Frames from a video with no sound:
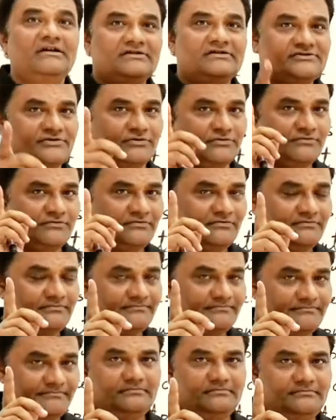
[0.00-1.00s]
So
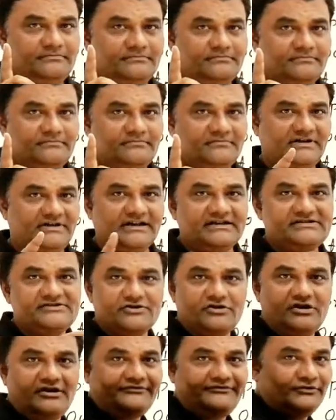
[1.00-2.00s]
let us
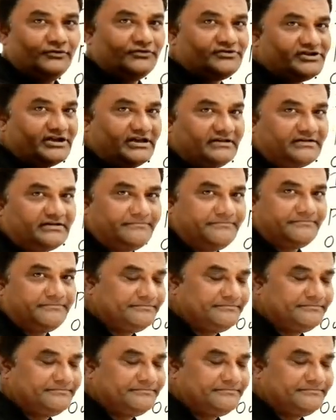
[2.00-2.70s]
draw a flowchart.